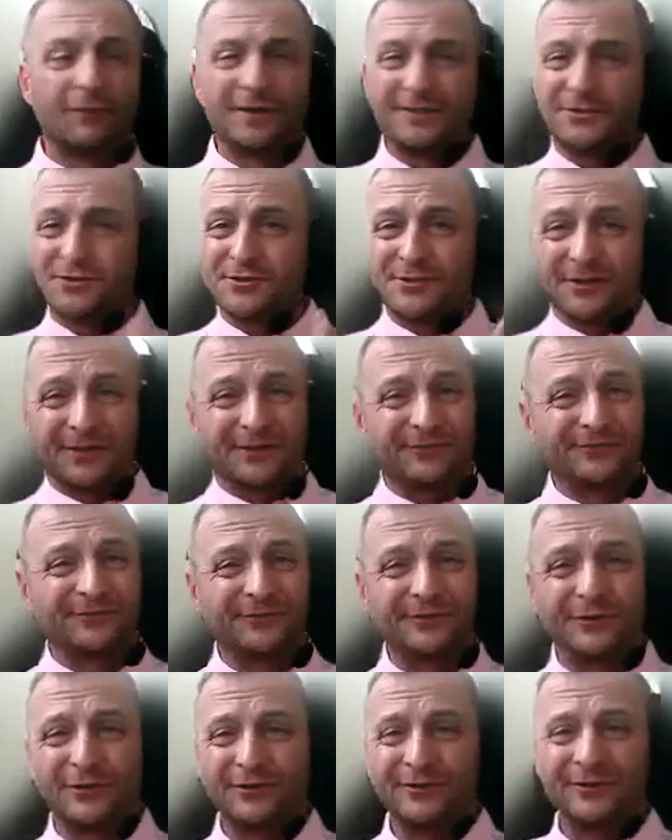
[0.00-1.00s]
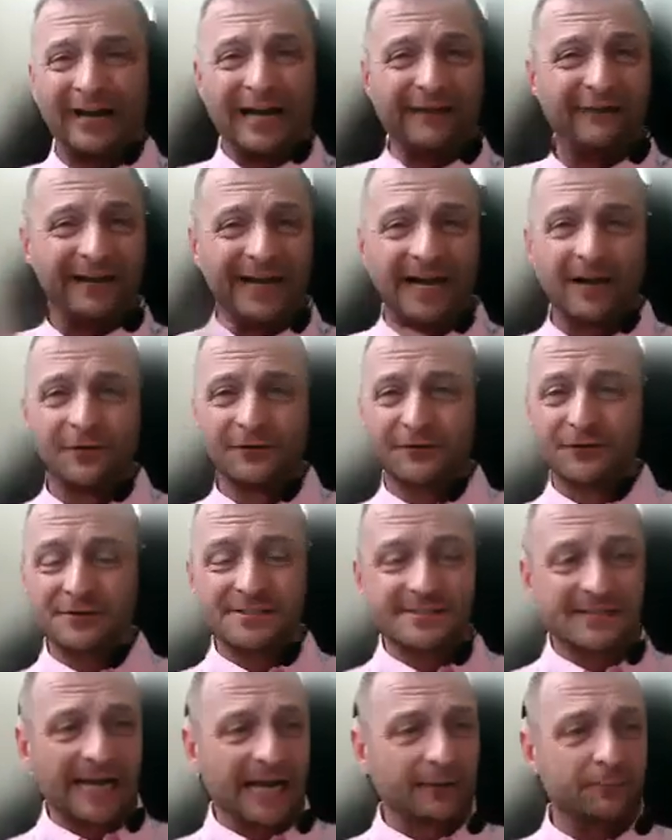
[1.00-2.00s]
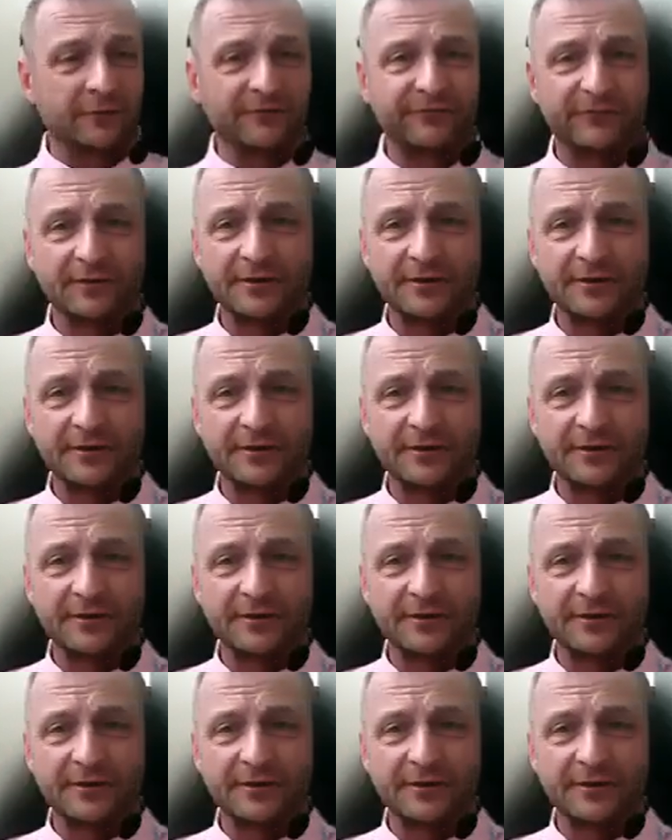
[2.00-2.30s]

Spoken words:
once you start diving out into cyber